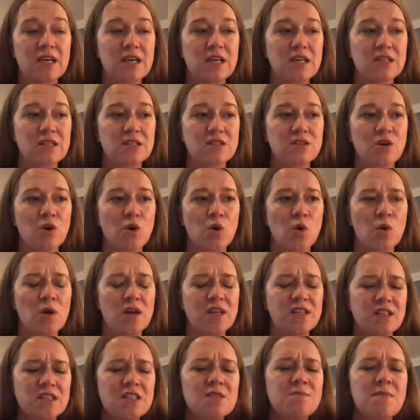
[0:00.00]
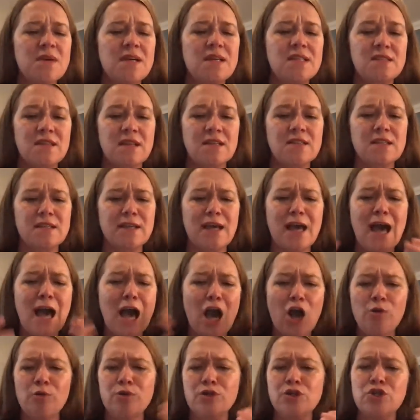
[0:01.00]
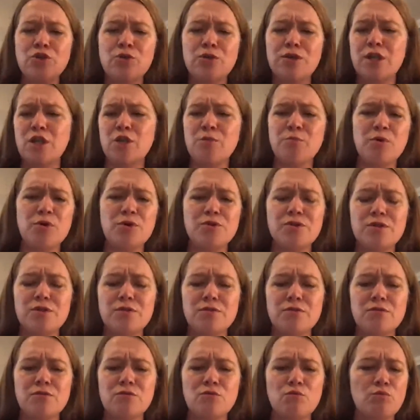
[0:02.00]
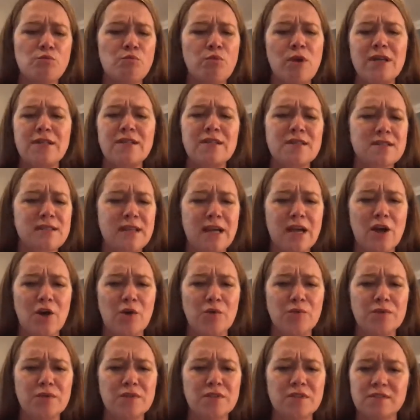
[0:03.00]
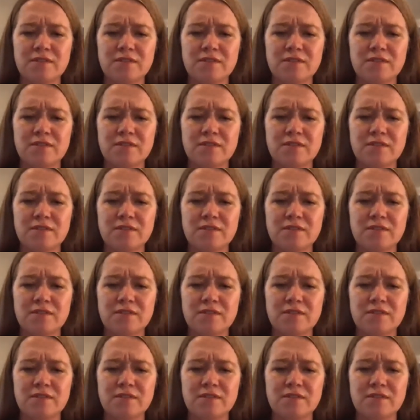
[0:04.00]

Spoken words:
So it doesn't make sense. Like, how would you and the other person break this down?